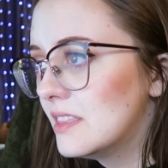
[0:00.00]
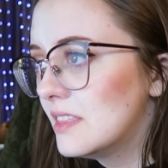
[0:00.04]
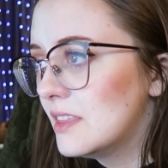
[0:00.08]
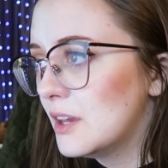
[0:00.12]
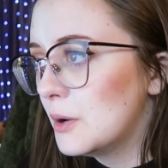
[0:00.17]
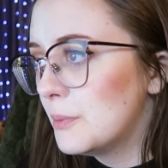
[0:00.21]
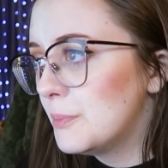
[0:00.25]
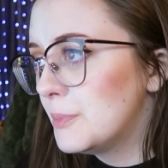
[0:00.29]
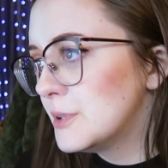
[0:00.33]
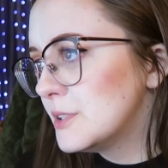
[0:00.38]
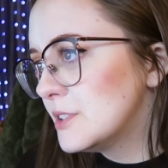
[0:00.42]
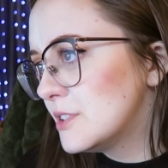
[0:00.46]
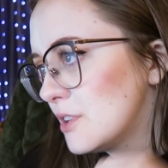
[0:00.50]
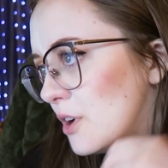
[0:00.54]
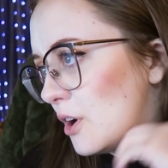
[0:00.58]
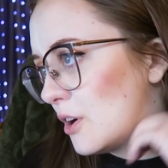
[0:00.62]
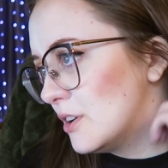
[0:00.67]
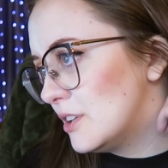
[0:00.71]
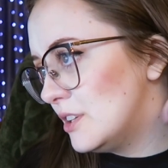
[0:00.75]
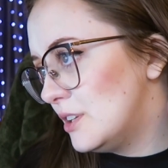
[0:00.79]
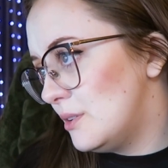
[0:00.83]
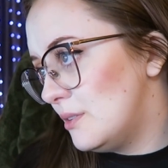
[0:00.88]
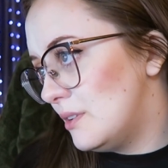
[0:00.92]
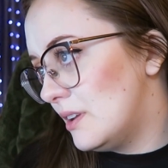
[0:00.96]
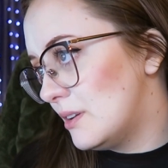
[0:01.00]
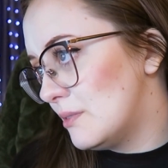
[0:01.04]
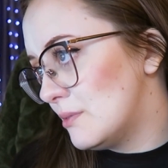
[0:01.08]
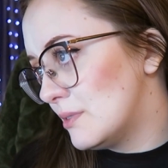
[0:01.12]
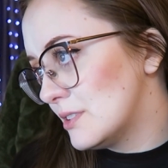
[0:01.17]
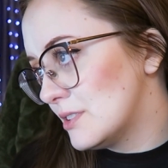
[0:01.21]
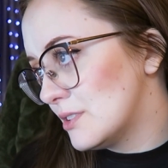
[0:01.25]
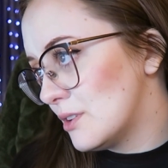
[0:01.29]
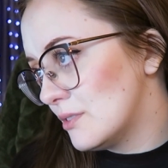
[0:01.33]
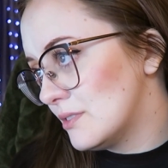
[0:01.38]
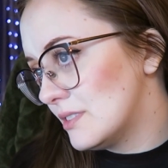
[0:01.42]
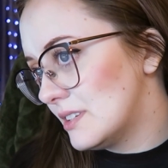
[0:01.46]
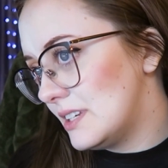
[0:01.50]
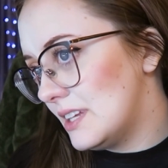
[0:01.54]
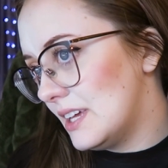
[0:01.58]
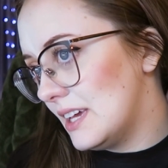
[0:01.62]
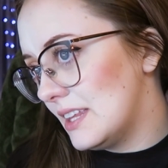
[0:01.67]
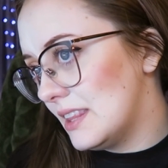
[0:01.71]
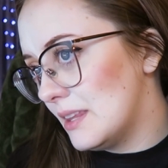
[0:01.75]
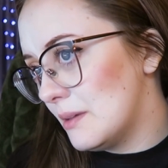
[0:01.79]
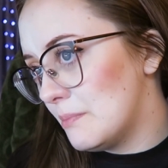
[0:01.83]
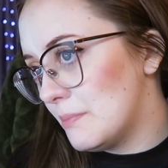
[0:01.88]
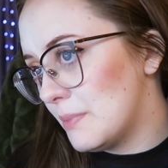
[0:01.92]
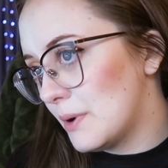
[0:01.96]
Their bizarre union resulted
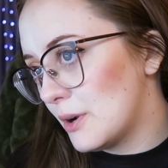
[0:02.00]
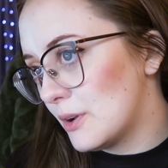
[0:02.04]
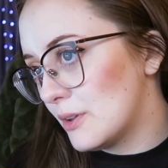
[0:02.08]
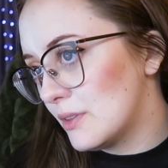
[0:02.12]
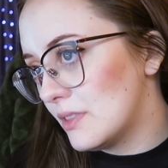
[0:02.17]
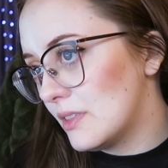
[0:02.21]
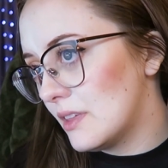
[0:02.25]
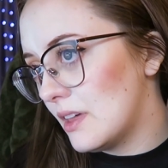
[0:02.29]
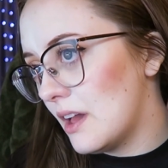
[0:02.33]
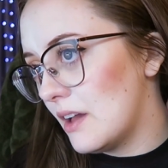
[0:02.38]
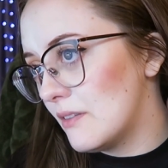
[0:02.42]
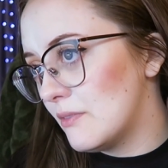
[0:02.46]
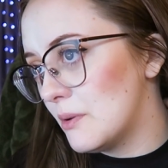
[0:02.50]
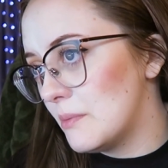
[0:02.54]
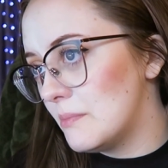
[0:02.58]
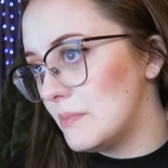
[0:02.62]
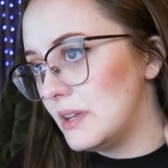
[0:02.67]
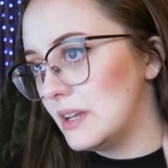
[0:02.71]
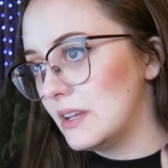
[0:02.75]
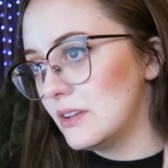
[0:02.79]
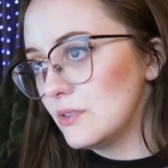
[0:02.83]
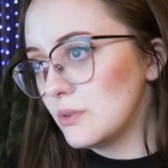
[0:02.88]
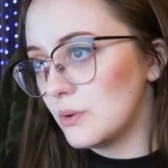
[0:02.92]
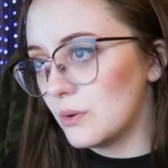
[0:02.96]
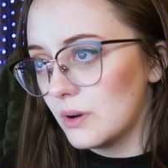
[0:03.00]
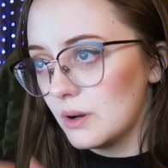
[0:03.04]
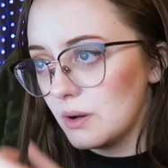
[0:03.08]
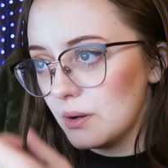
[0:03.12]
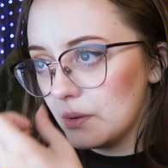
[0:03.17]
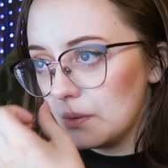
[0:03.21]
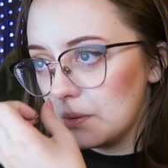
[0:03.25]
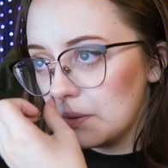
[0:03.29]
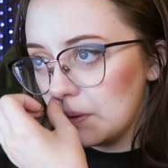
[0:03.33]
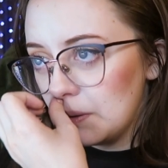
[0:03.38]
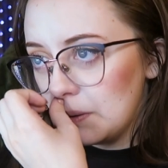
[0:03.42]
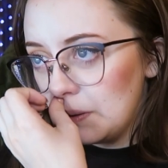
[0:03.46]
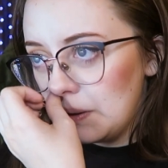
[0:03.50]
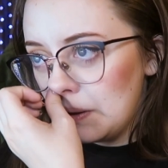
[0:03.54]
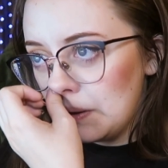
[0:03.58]
in the birth of a minotaur.